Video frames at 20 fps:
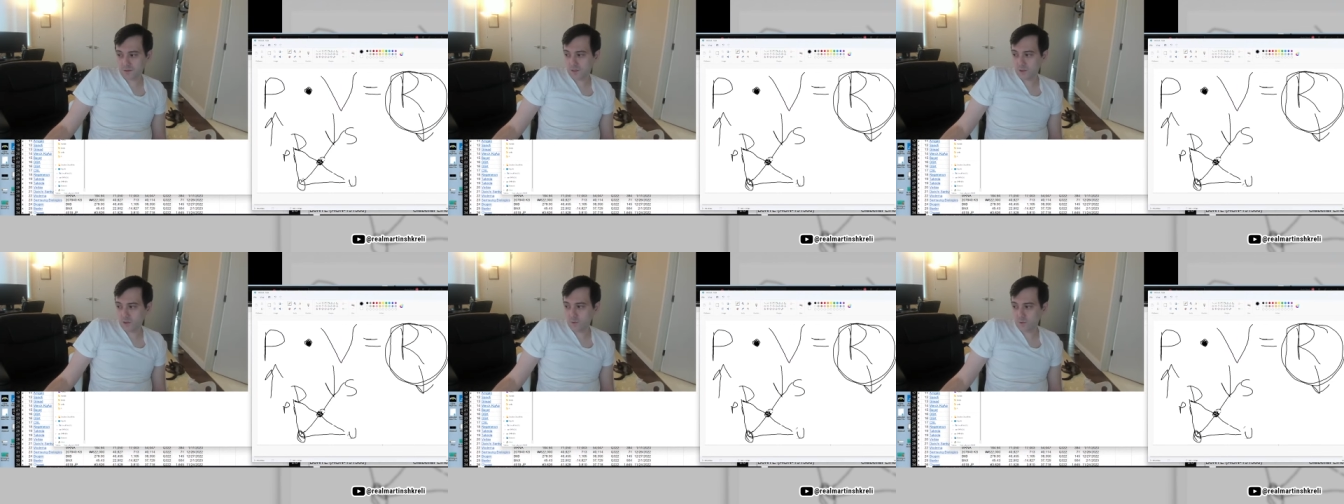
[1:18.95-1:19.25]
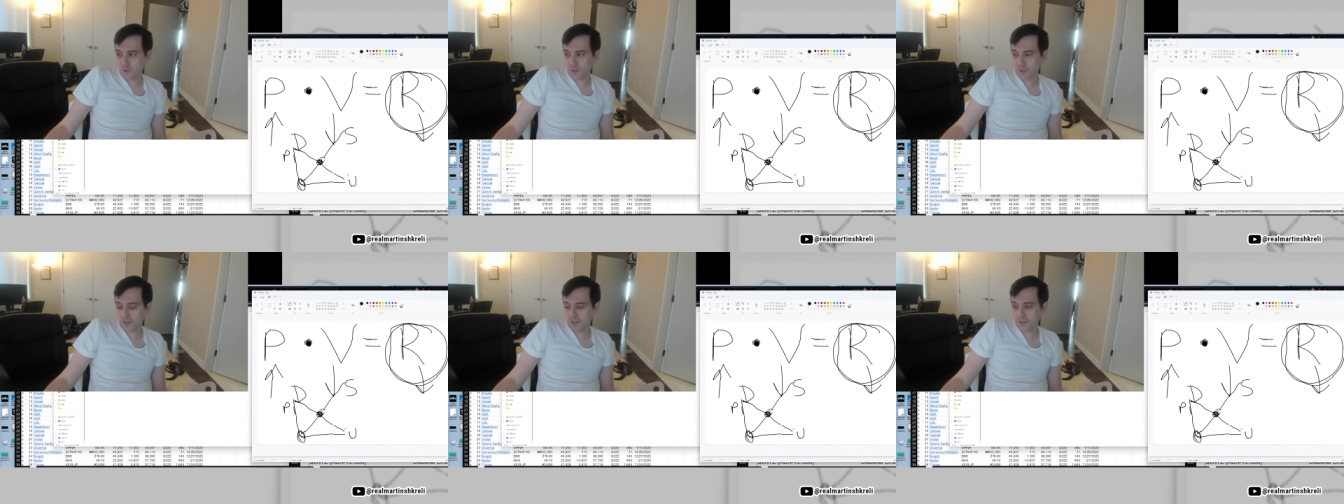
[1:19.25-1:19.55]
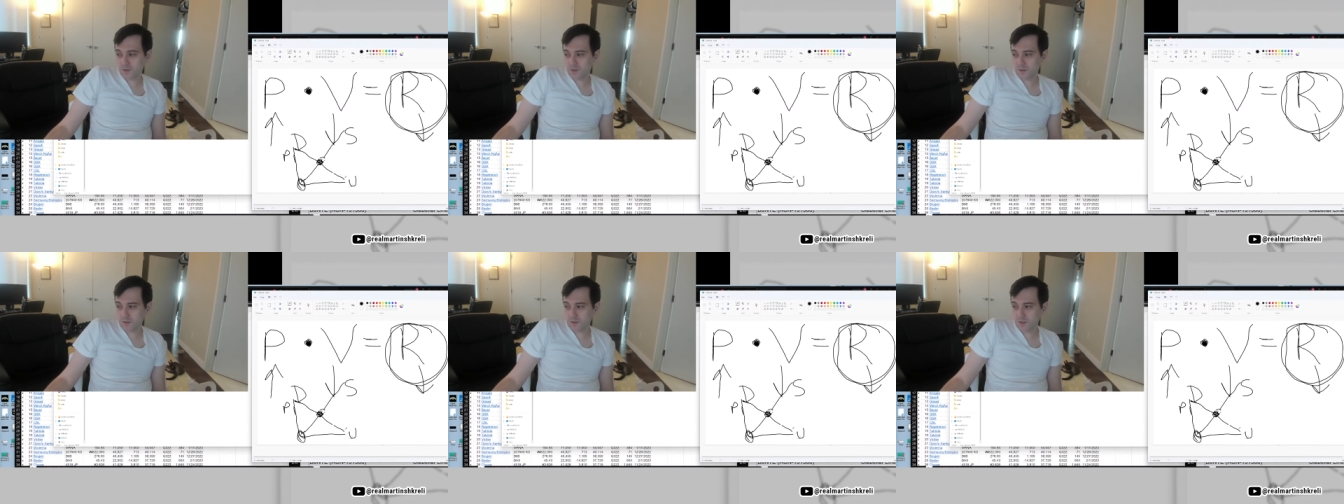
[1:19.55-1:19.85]
You
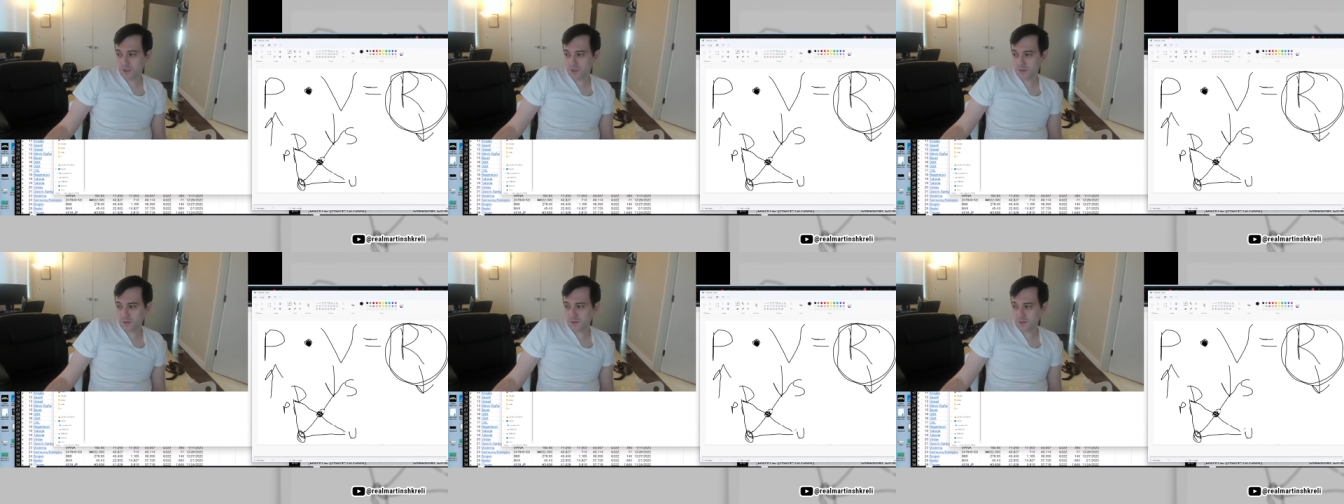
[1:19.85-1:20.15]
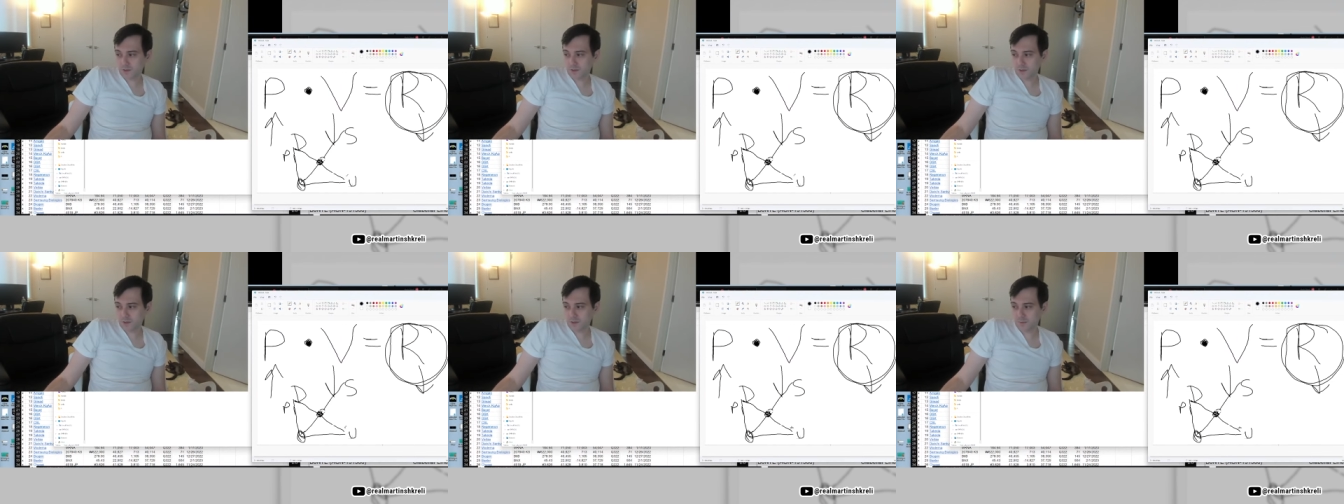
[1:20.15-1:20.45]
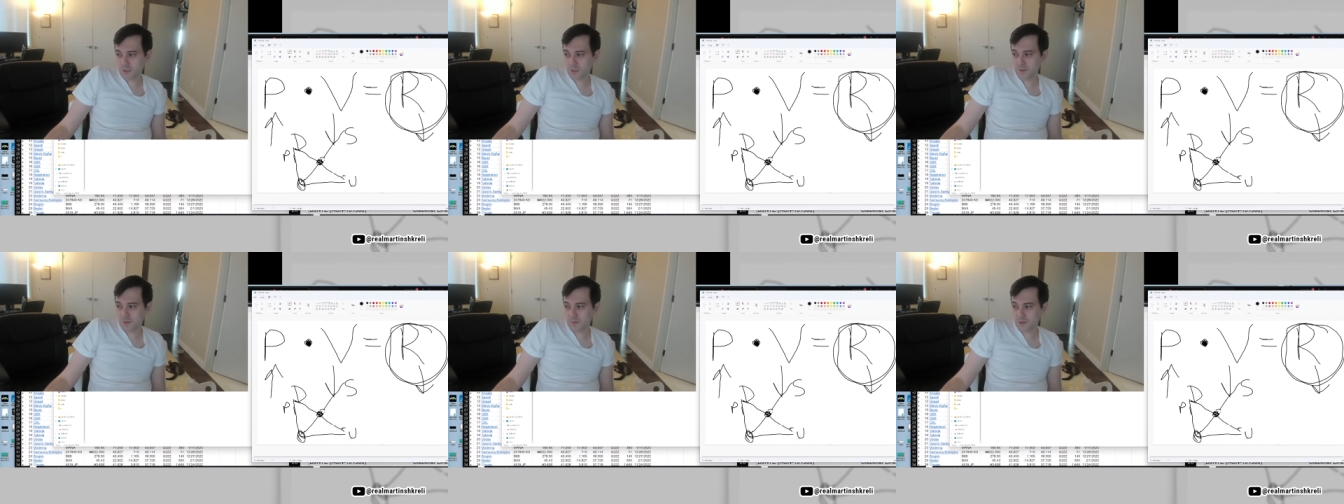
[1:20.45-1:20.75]
price too low,
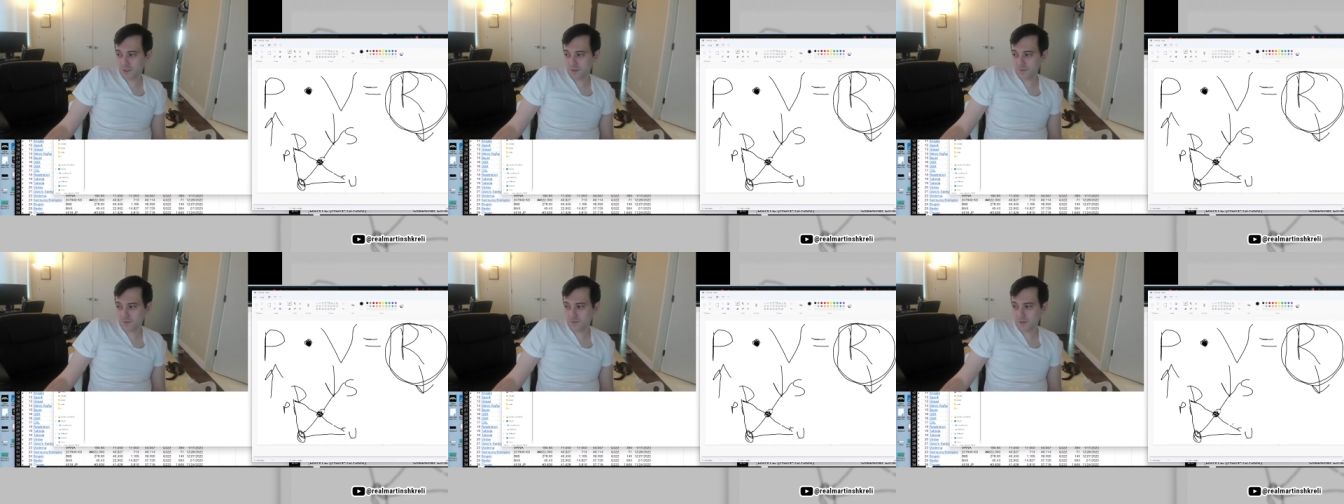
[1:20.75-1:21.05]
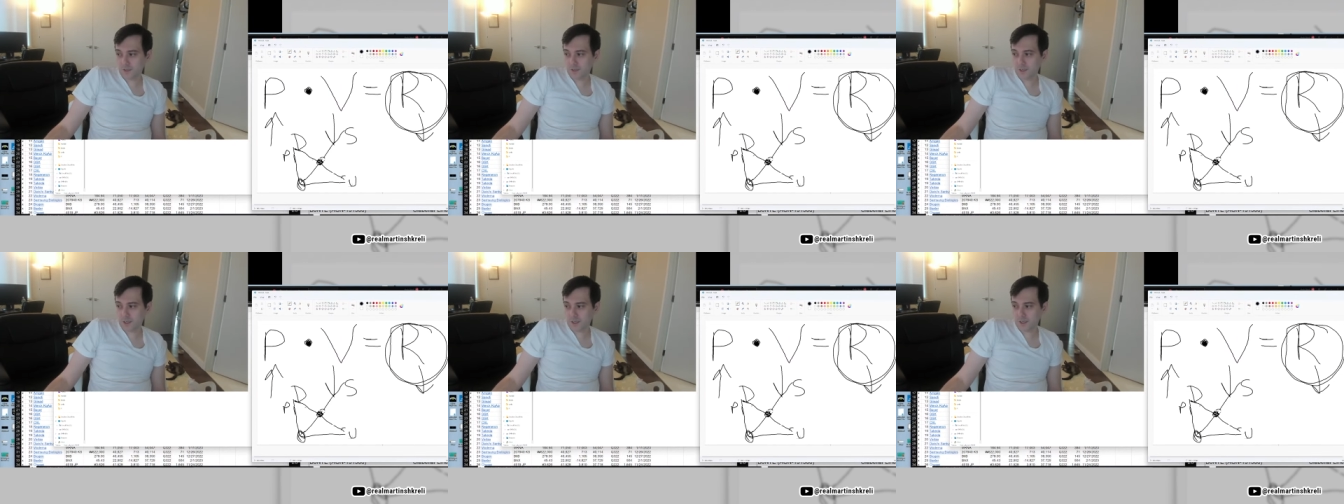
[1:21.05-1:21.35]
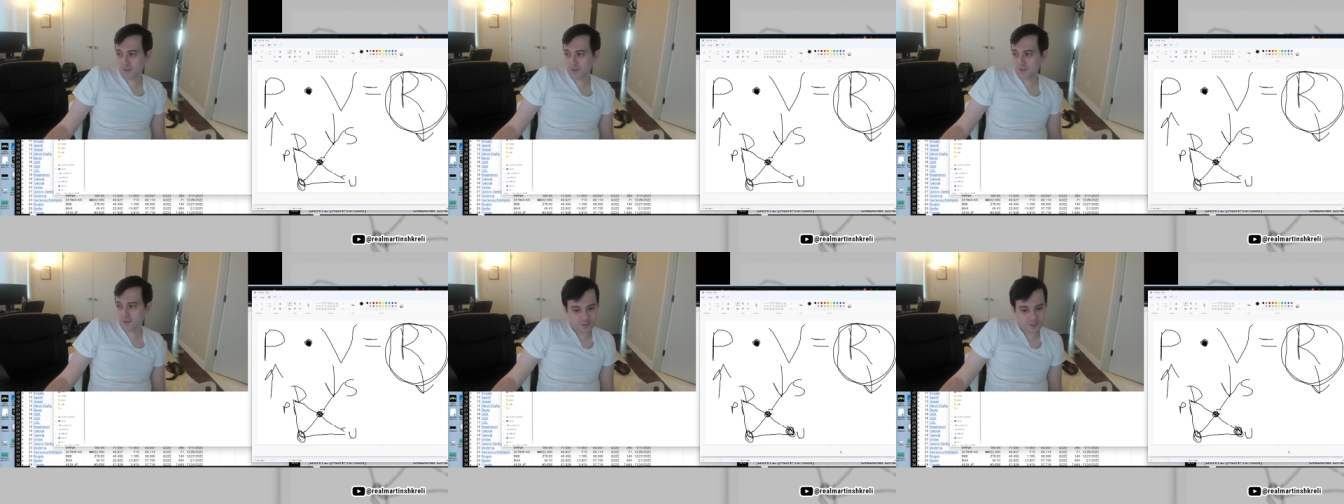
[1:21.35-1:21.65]
demand becomes very
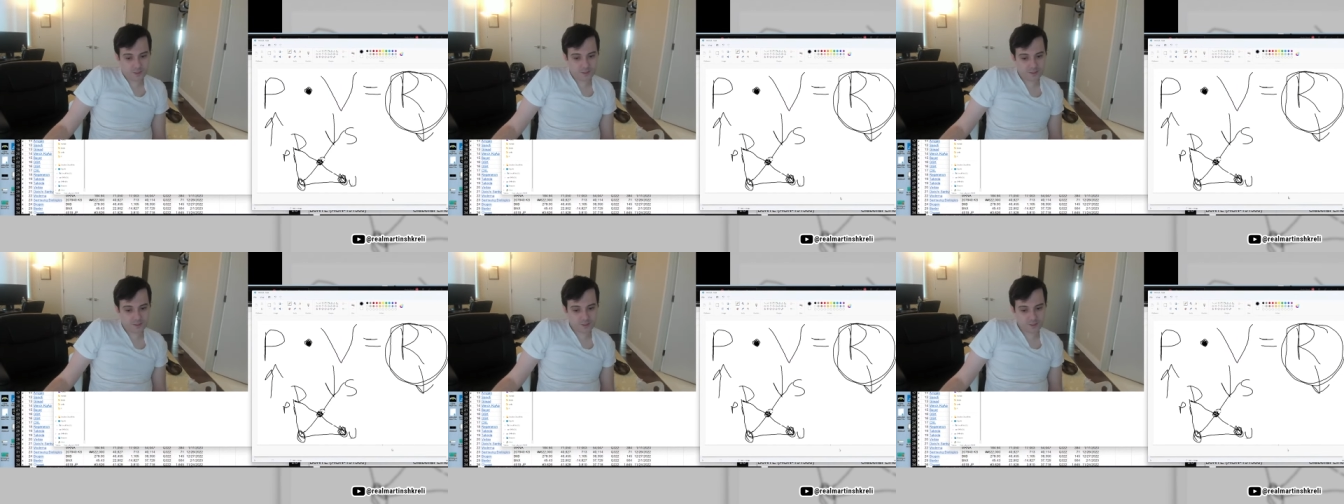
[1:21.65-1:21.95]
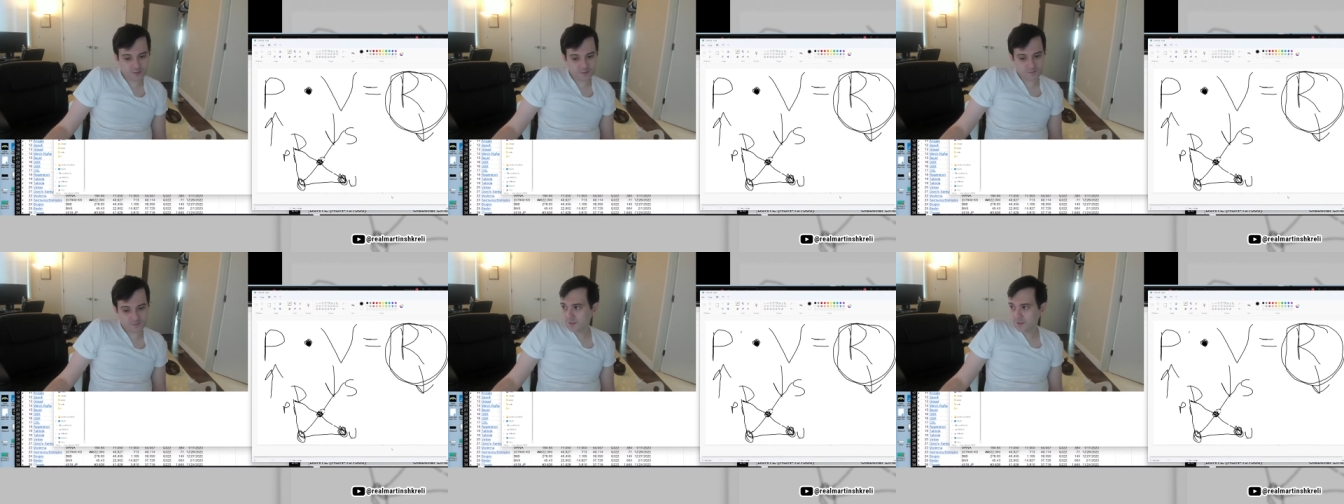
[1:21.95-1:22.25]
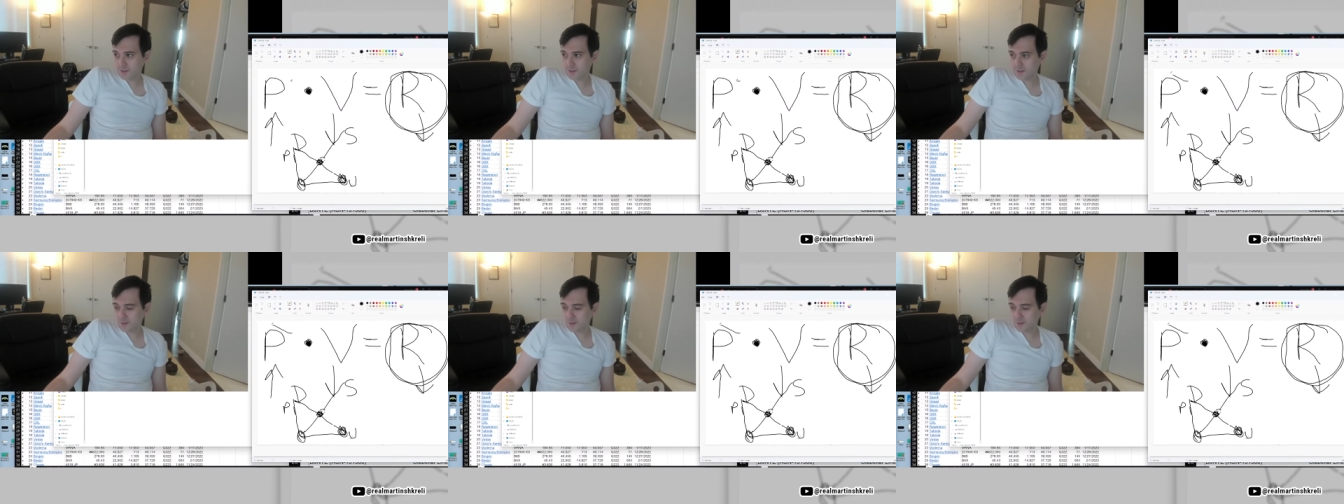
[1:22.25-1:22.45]
high. That's it.